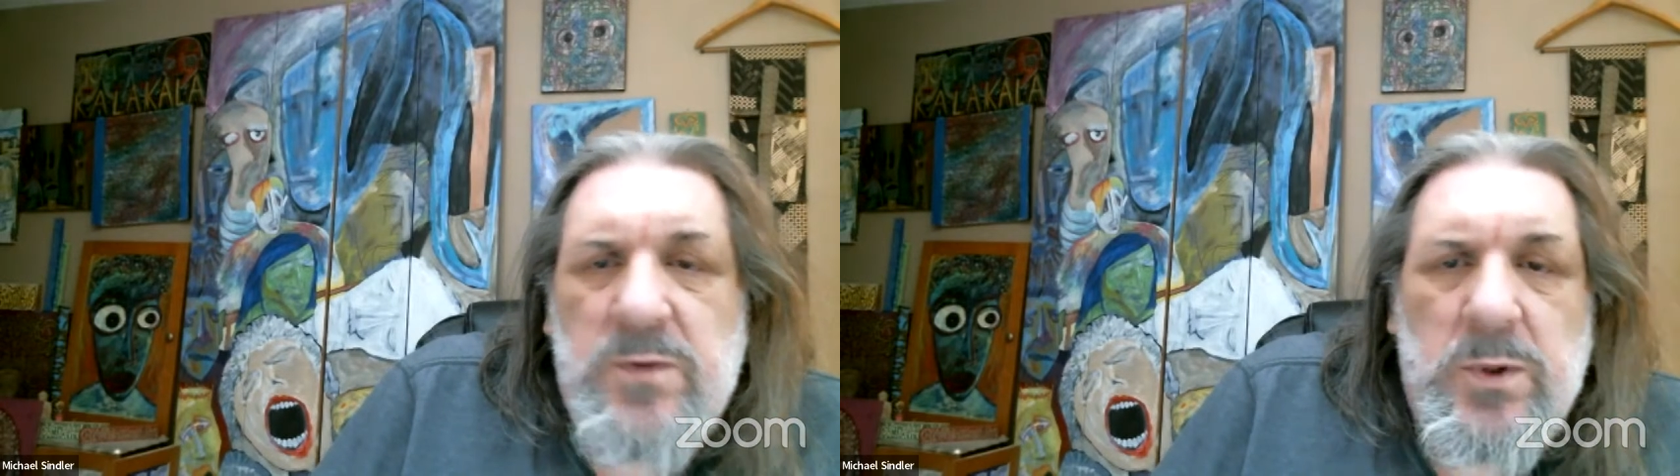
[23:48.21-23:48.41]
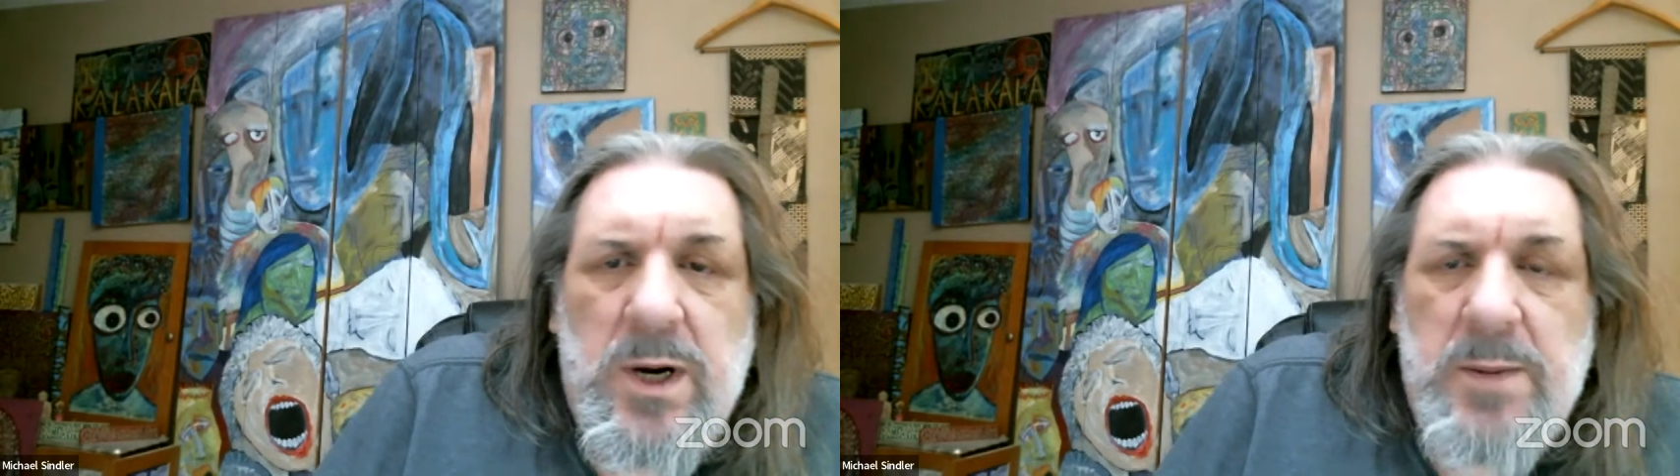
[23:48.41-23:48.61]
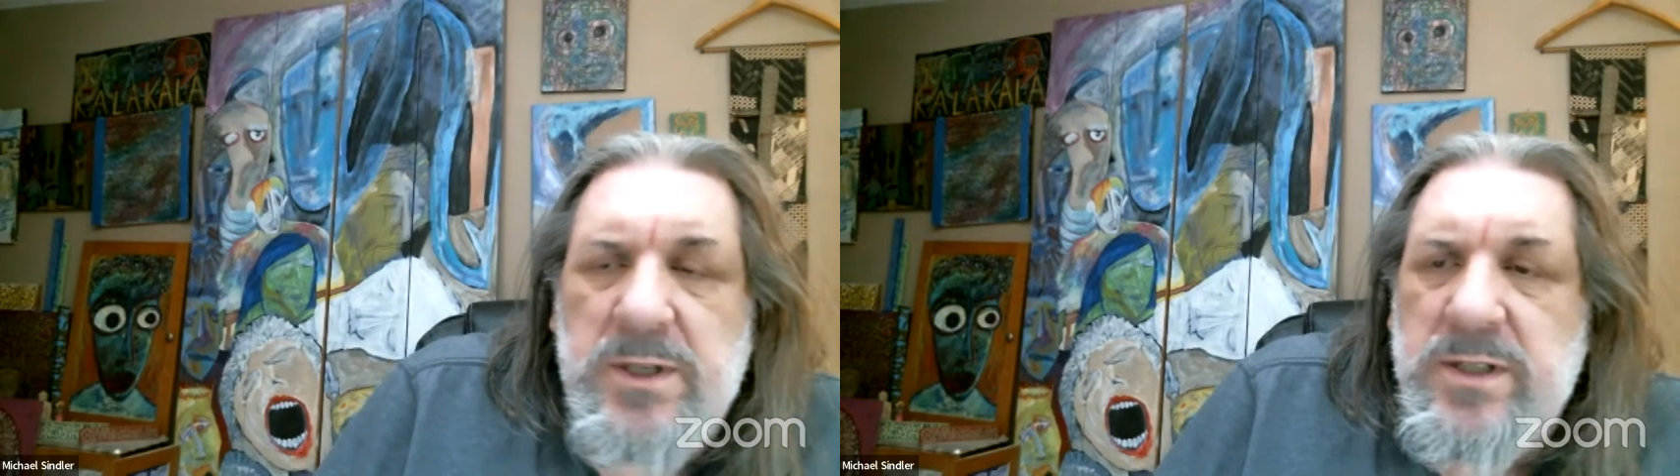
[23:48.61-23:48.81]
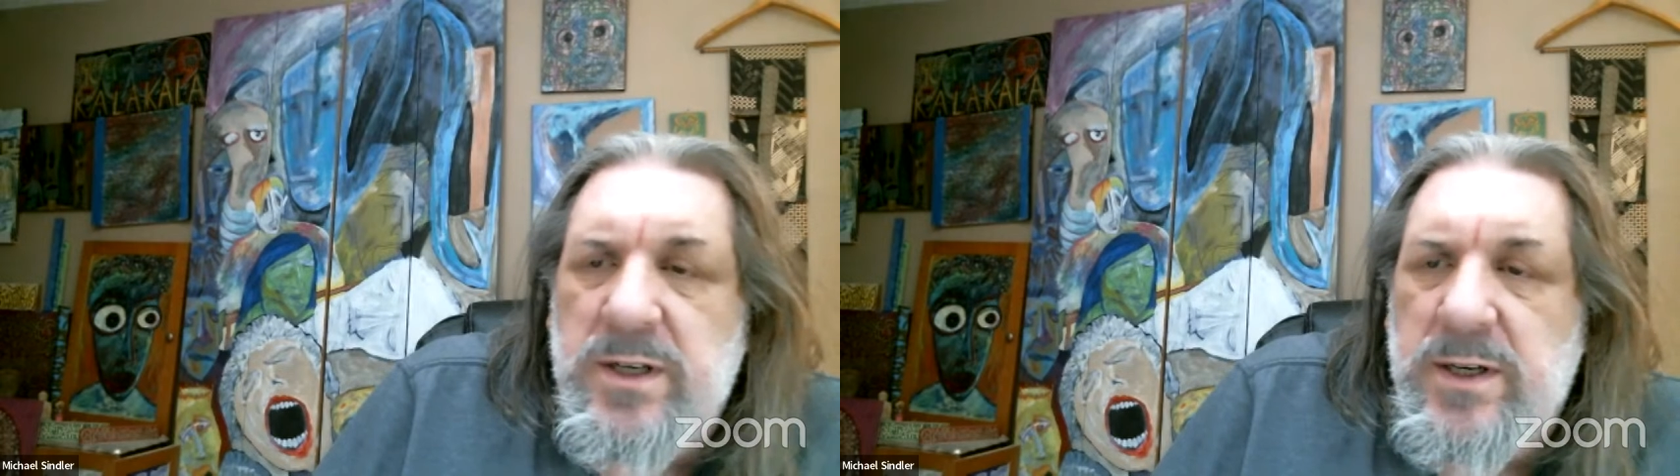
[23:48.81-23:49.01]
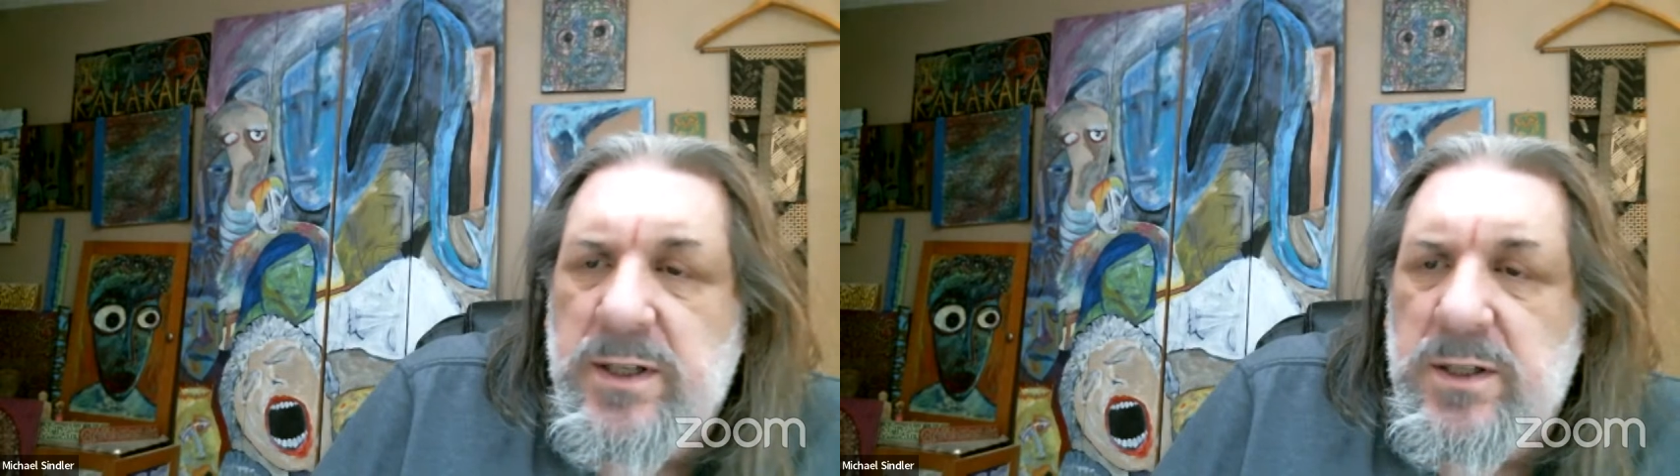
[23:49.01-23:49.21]
for Robert
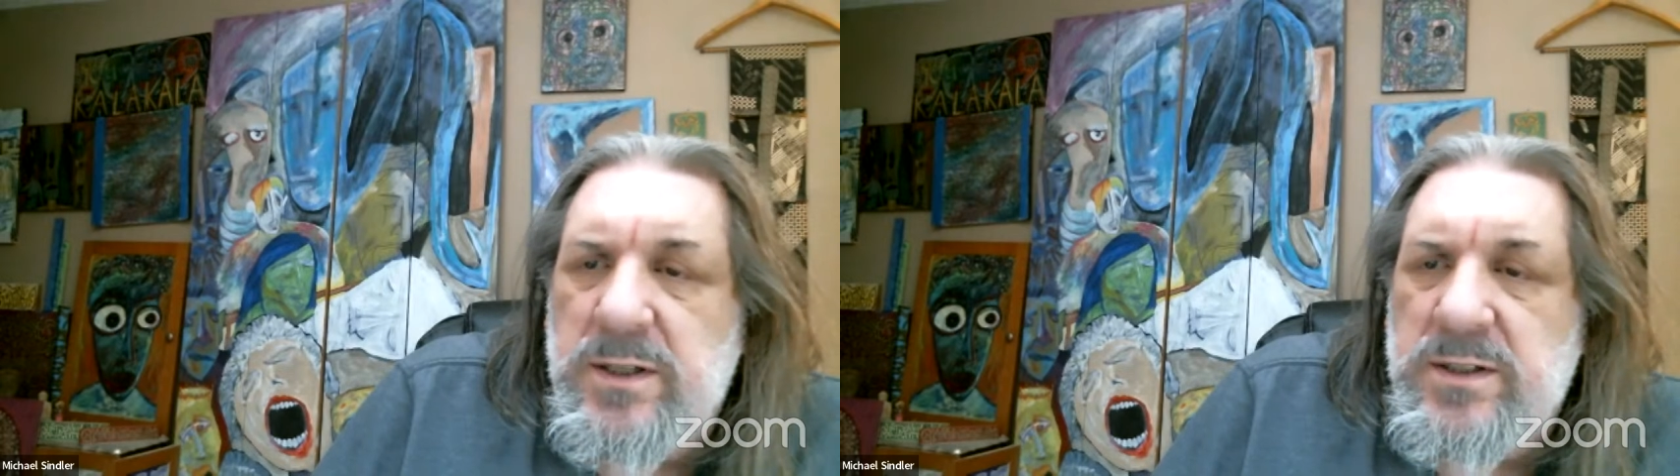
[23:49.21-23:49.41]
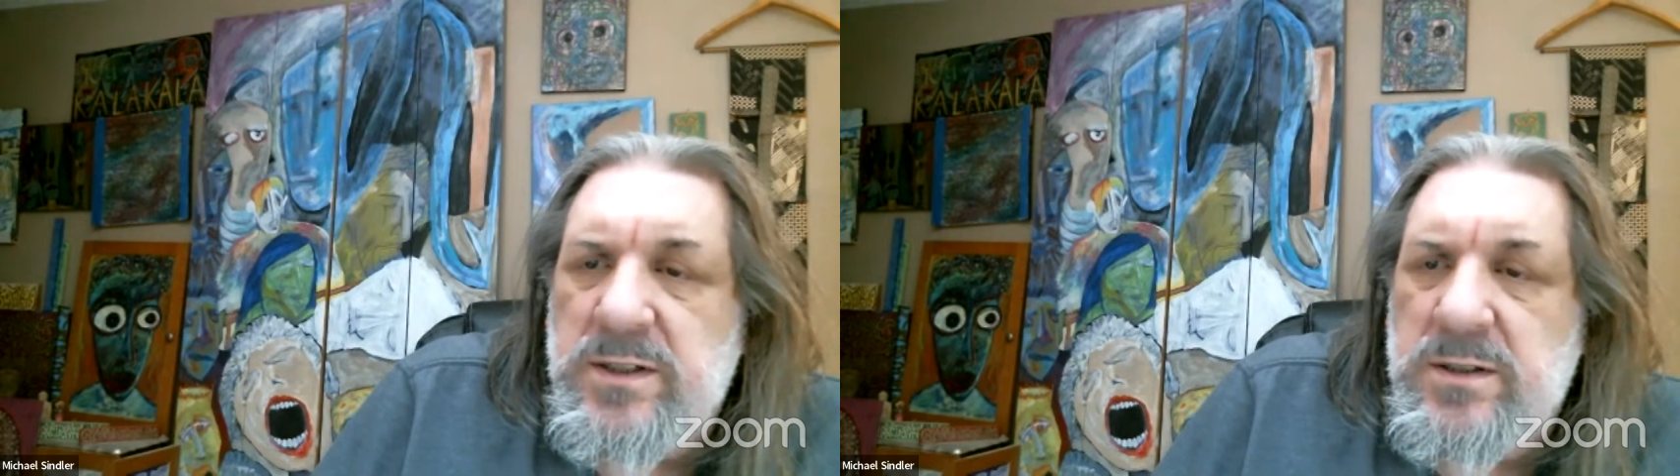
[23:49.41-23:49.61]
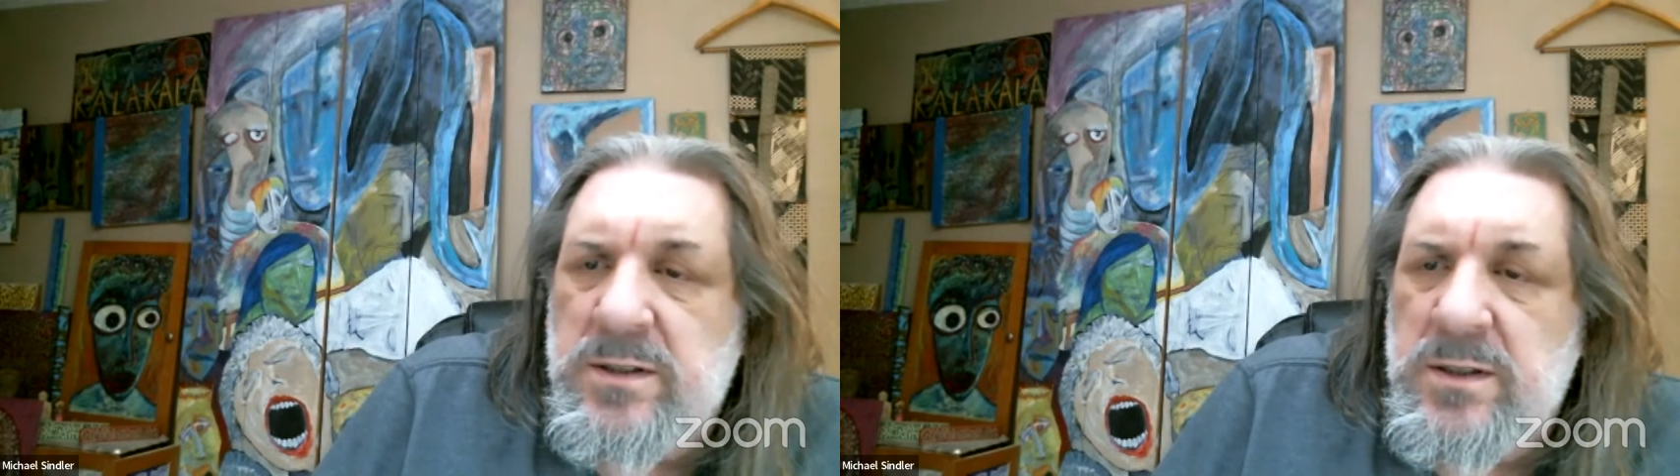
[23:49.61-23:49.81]
Saunders.